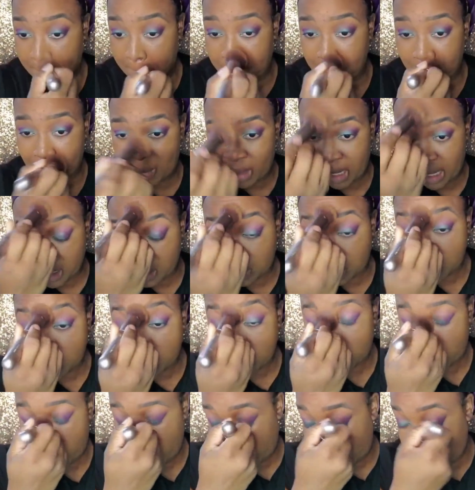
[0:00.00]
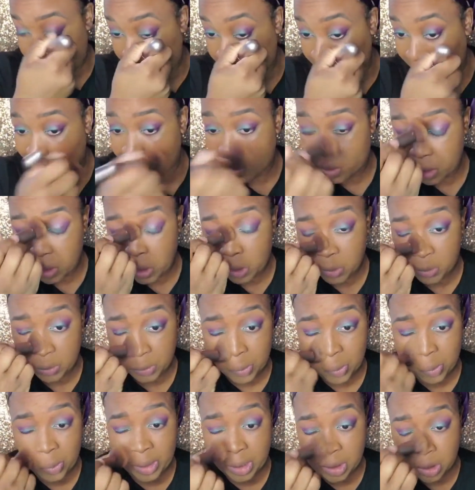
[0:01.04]
And so, yeah, you know,
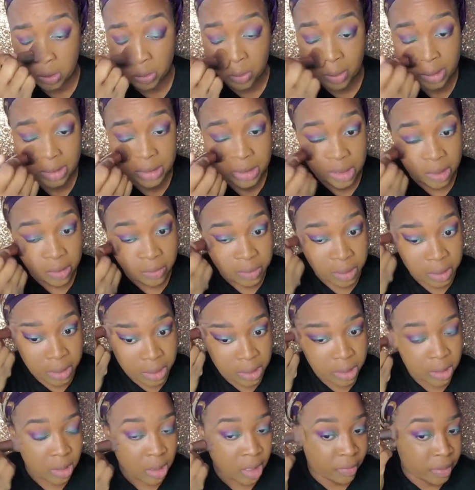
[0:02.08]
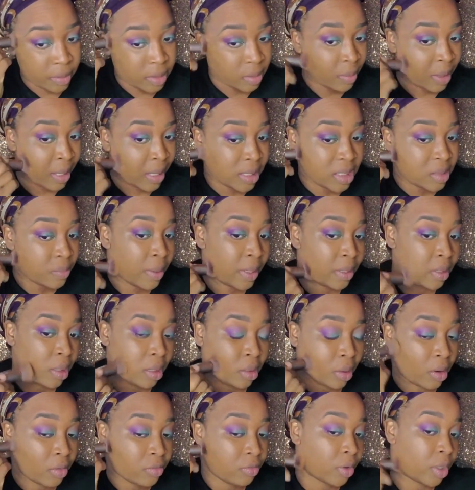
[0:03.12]
we do ourselves a disservice by expecting
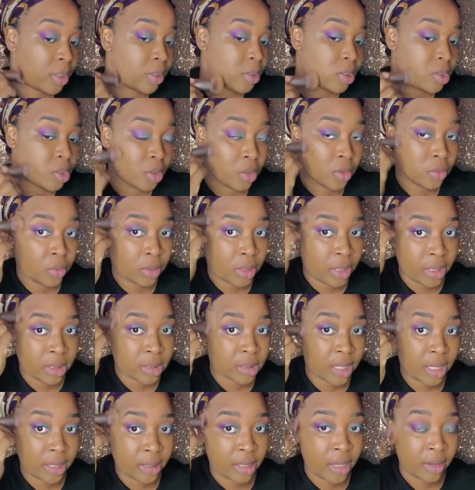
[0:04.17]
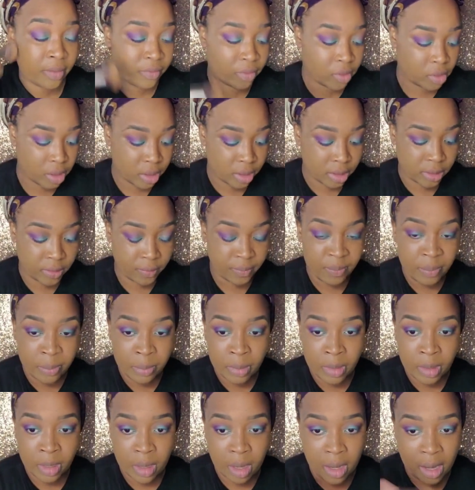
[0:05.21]
our friends to do things like that for us.
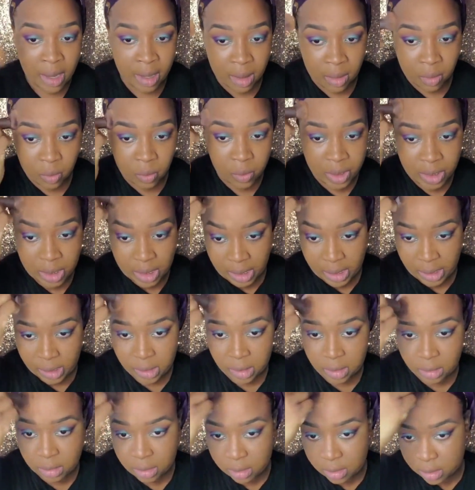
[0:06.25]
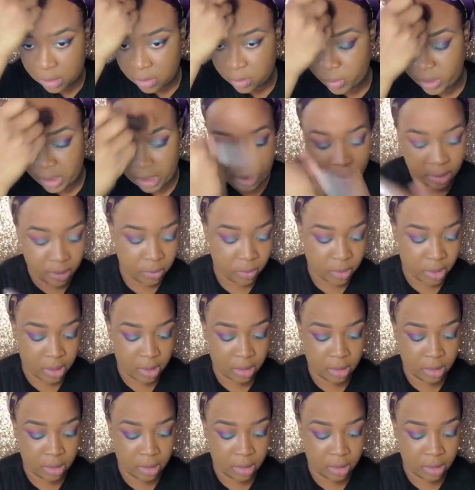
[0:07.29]
And we can't do that.